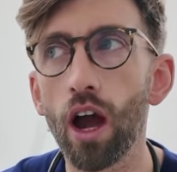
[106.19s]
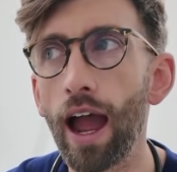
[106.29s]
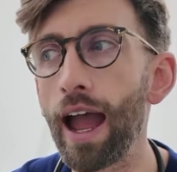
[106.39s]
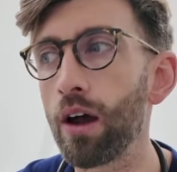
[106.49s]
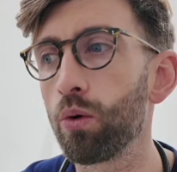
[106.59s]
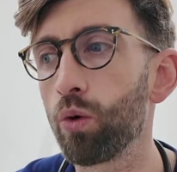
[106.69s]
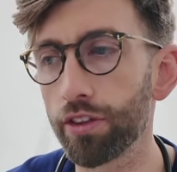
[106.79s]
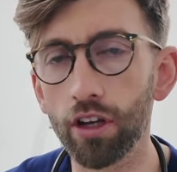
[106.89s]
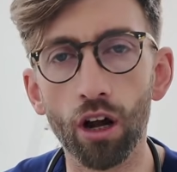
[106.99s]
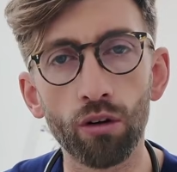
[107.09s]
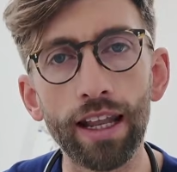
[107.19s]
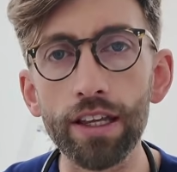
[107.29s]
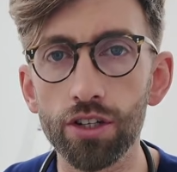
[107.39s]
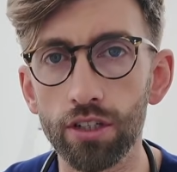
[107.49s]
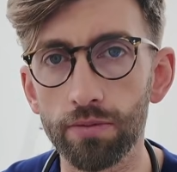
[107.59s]
how, what the
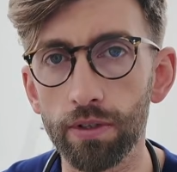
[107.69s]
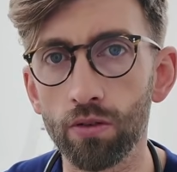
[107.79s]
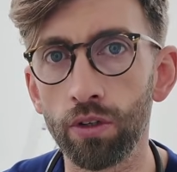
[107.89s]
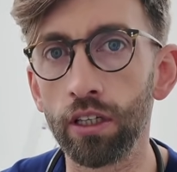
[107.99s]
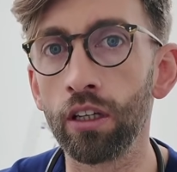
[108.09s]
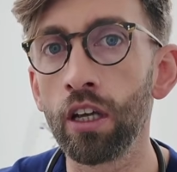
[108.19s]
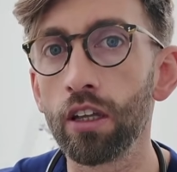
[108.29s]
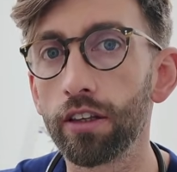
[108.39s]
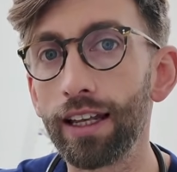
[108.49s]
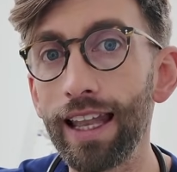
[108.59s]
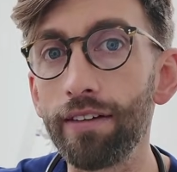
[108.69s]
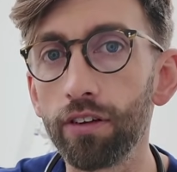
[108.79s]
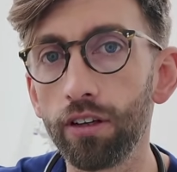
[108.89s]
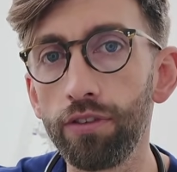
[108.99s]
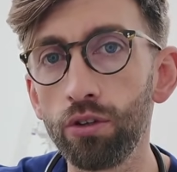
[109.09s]
correlation is between the
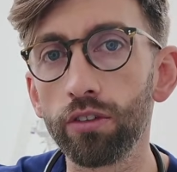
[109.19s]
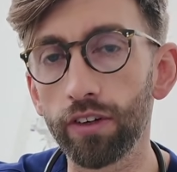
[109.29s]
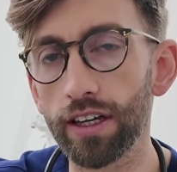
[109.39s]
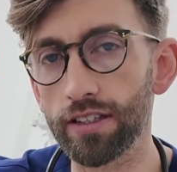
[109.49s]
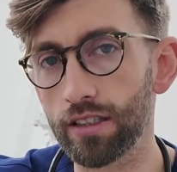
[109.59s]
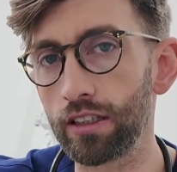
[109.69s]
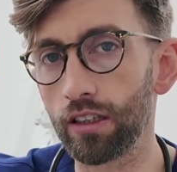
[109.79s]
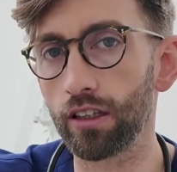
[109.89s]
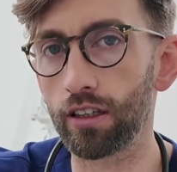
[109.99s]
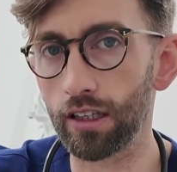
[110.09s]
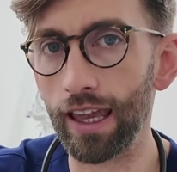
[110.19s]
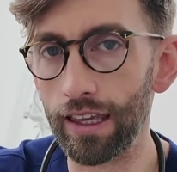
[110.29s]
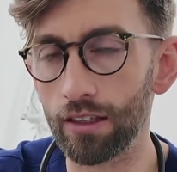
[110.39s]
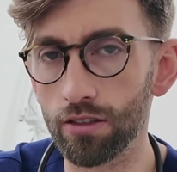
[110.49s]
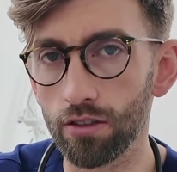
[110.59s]
level of university that they get
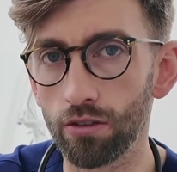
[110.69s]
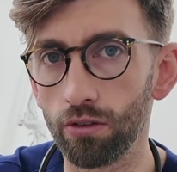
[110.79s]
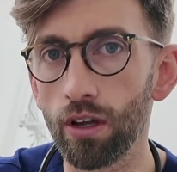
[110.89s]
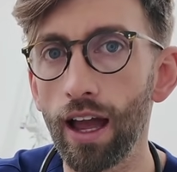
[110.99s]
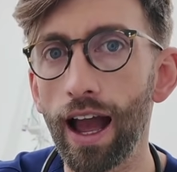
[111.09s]
into